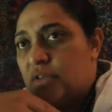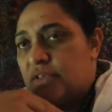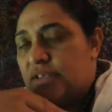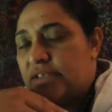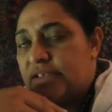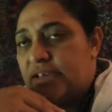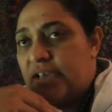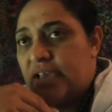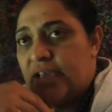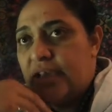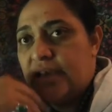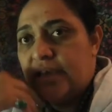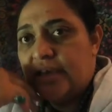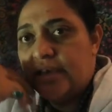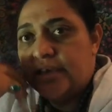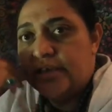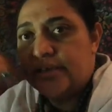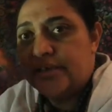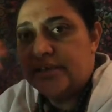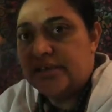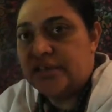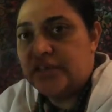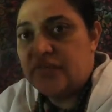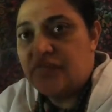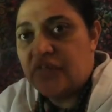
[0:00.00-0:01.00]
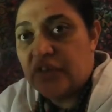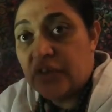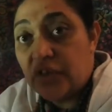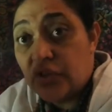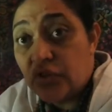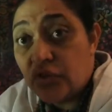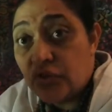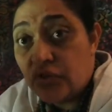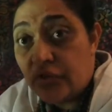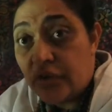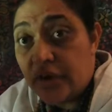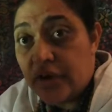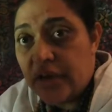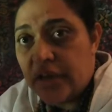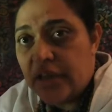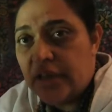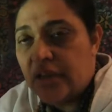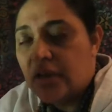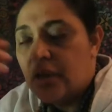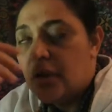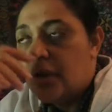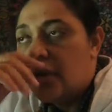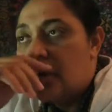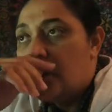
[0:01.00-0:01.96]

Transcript: say, a Certificate 3